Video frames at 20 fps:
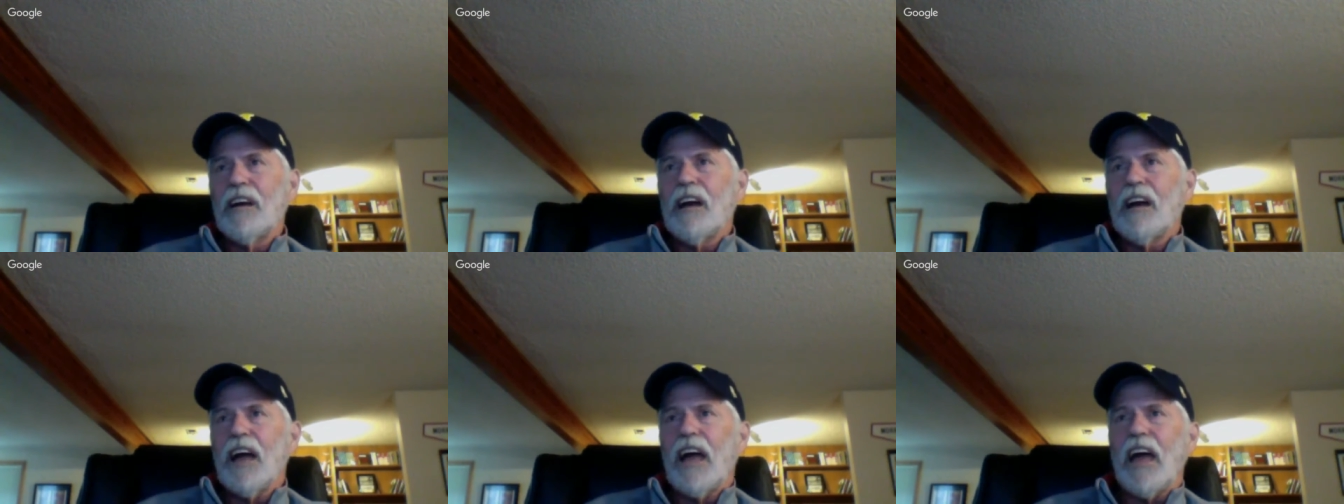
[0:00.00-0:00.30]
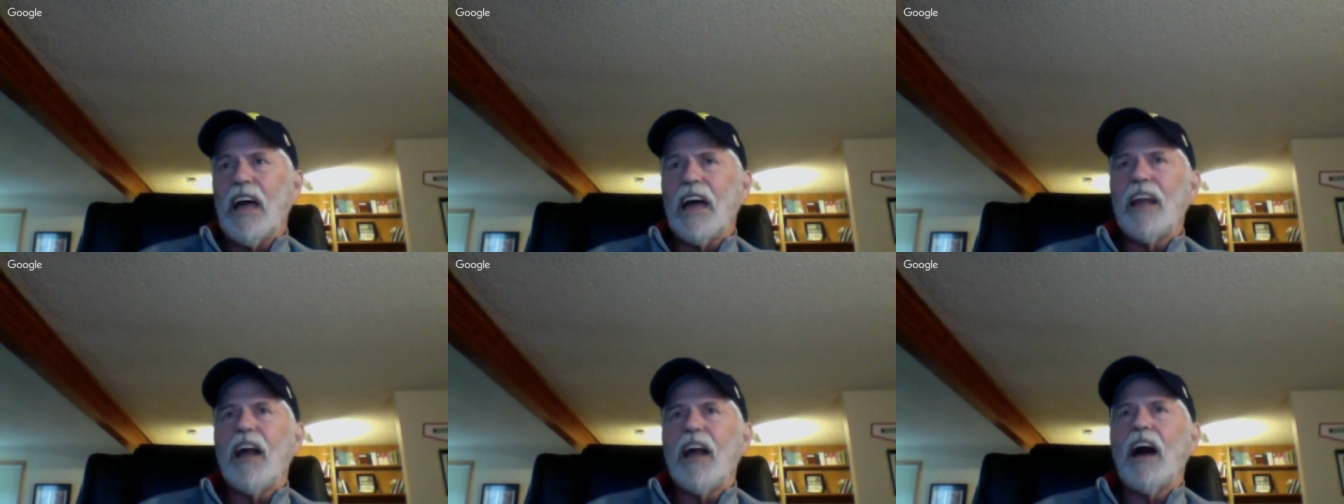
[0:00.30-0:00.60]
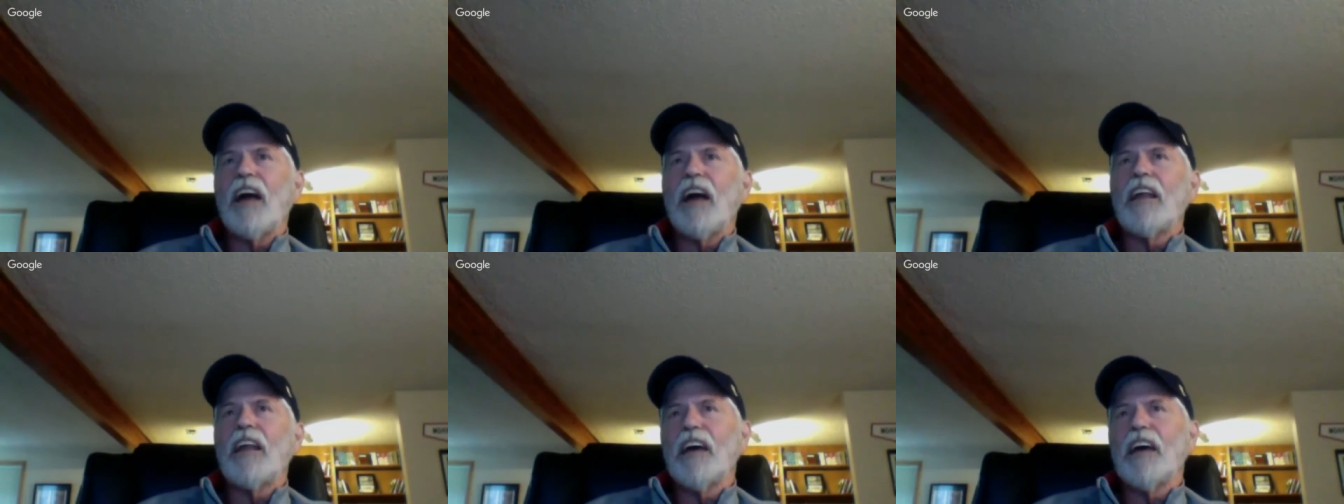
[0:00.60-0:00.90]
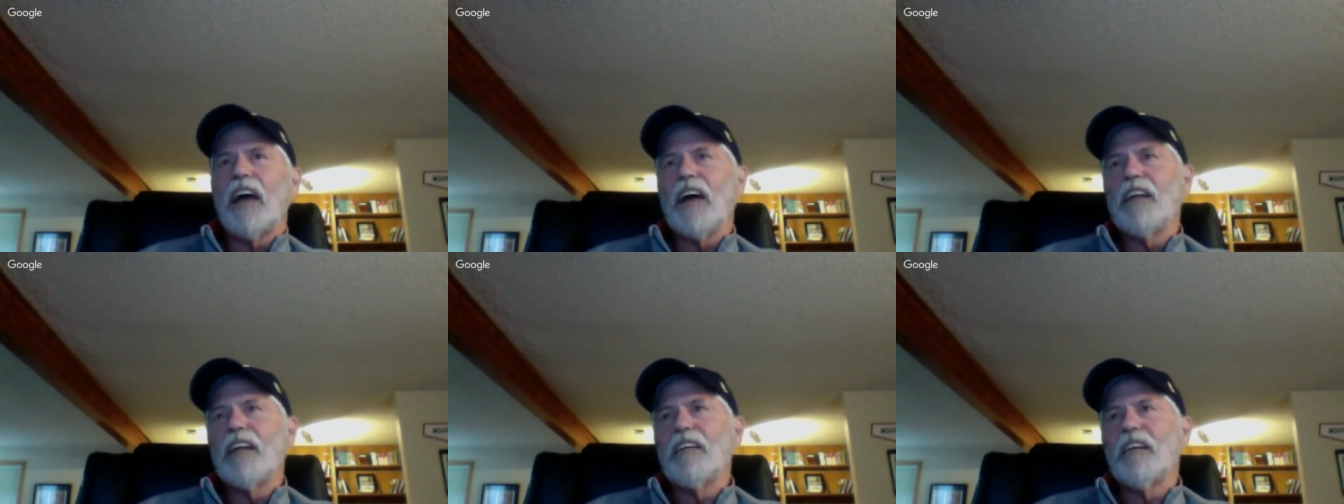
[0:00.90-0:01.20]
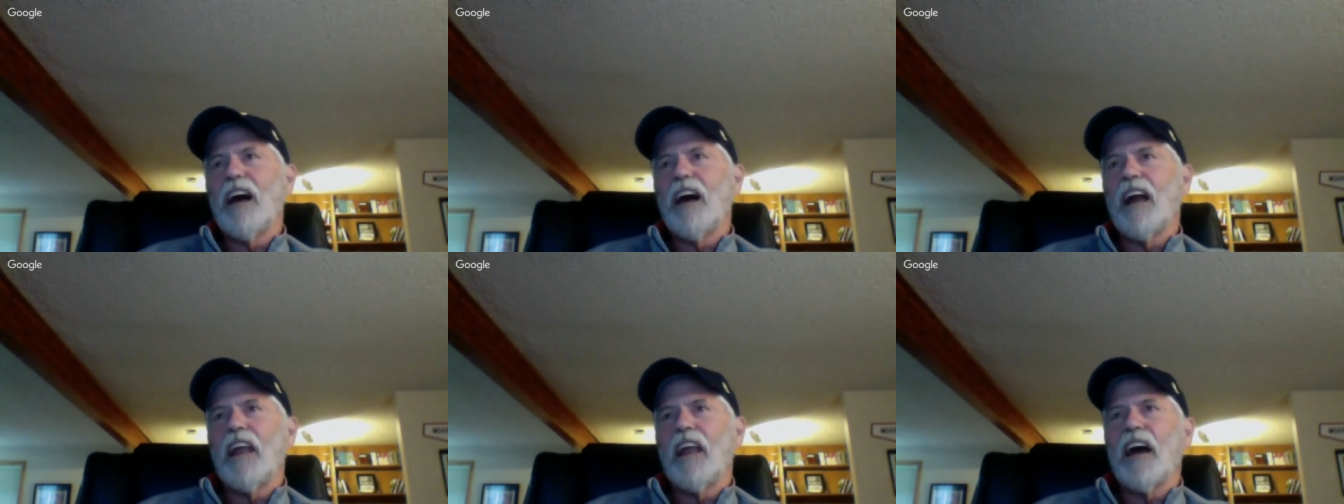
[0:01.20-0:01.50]
And
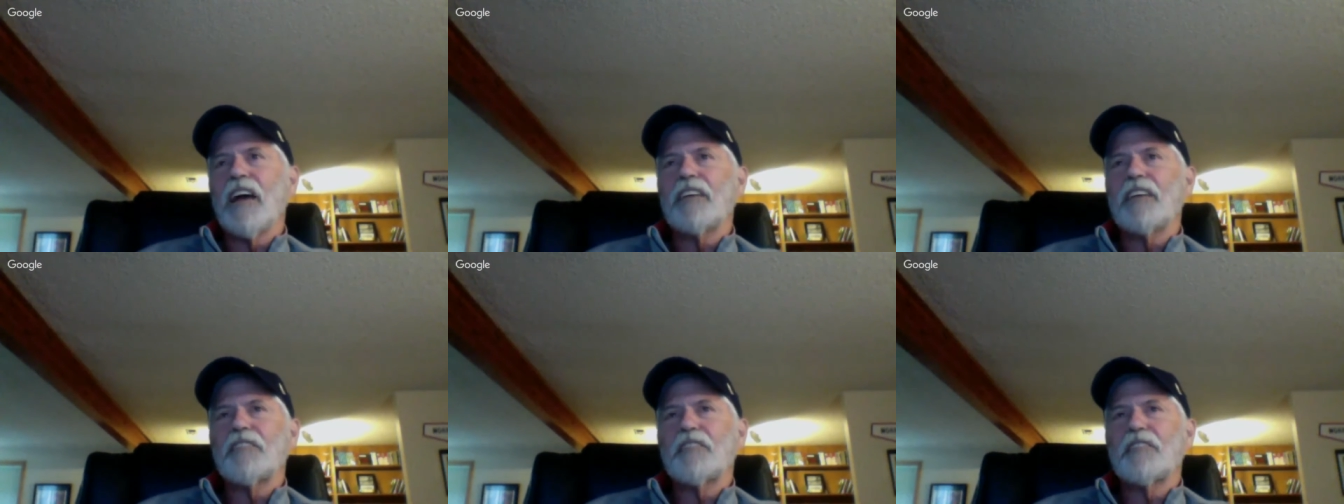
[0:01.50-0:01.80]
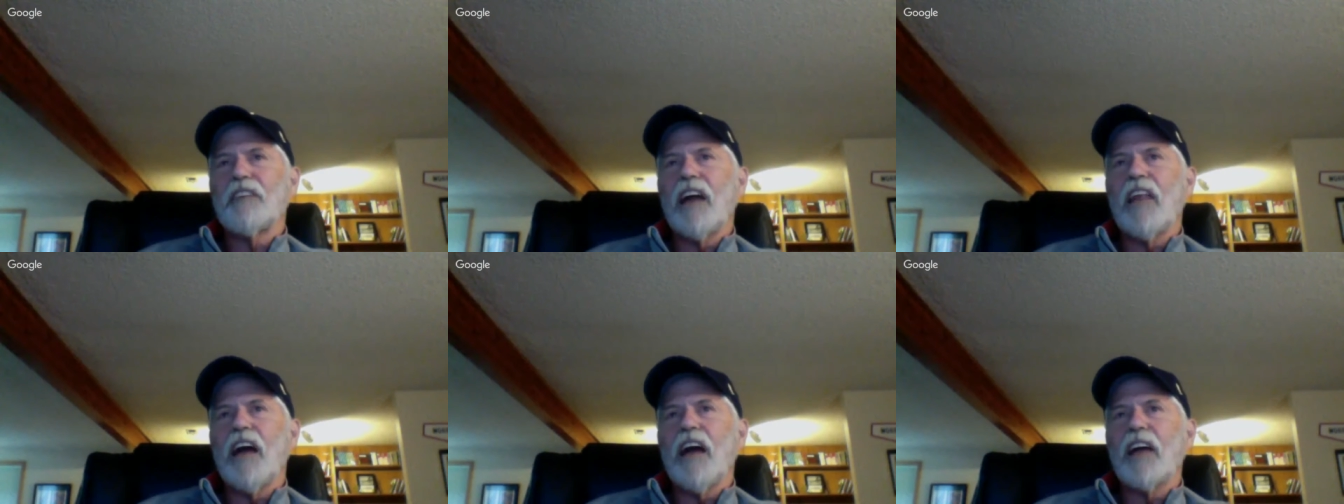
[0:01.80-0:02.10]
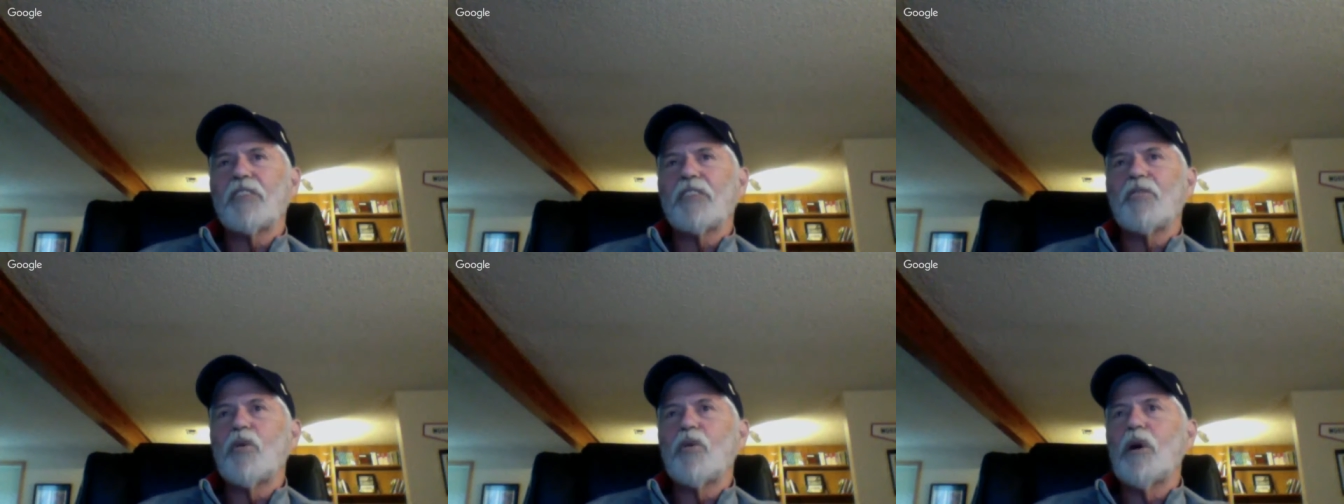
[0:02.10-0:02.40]
I liked